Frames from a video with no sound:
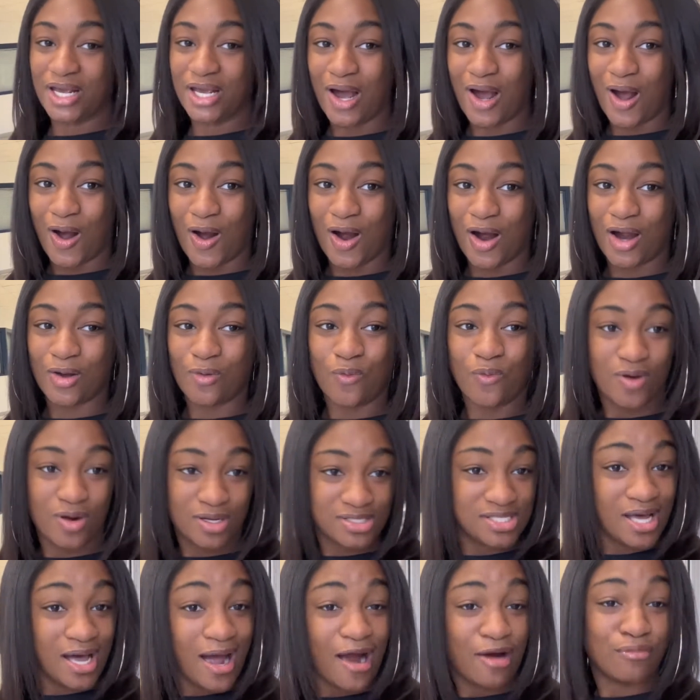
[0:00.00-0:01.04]
are going
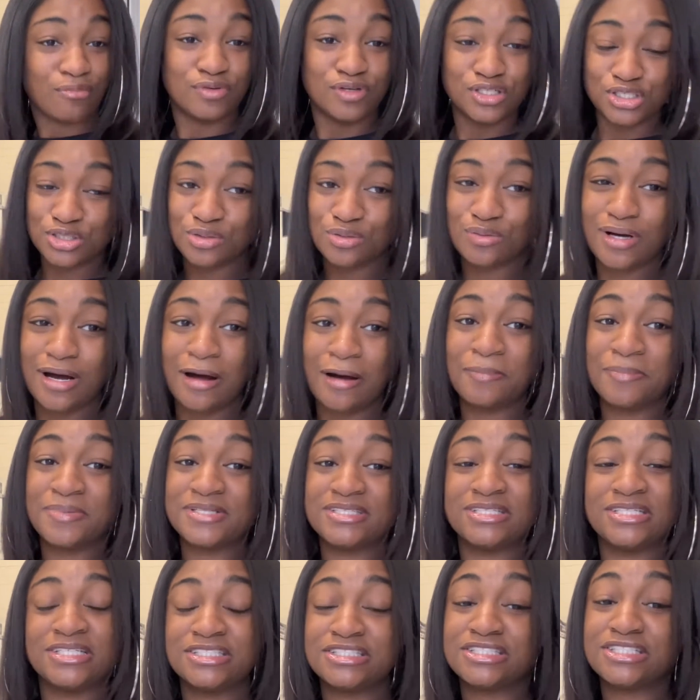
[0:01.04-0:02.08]
to our regional
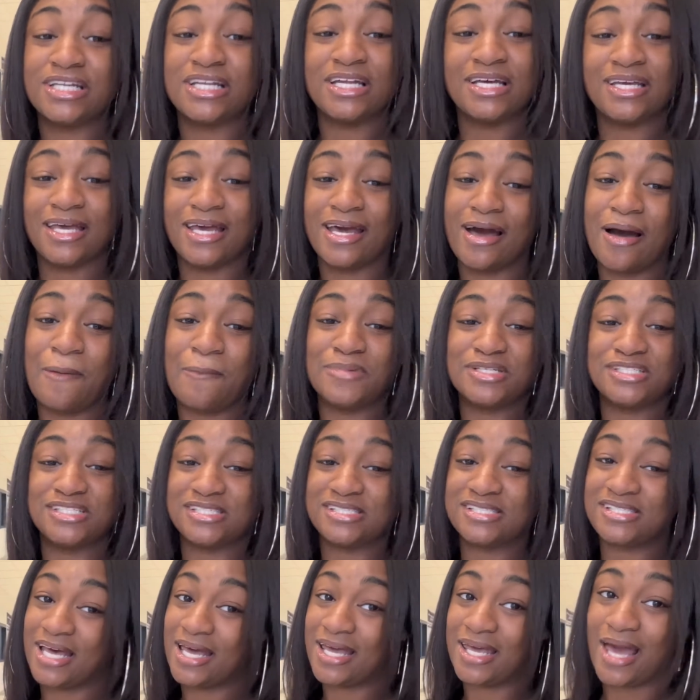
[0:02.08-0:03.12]
competition and yeah, I'm gonna
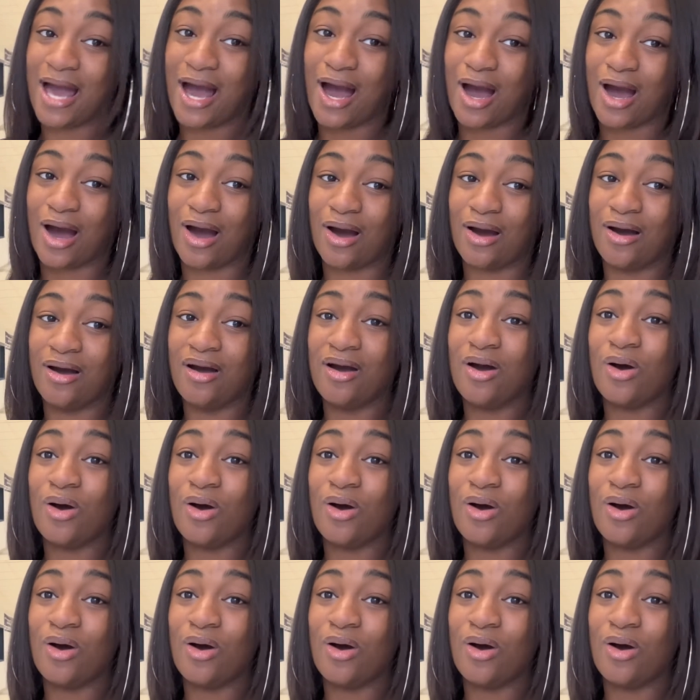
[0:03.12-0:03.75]
just take y'all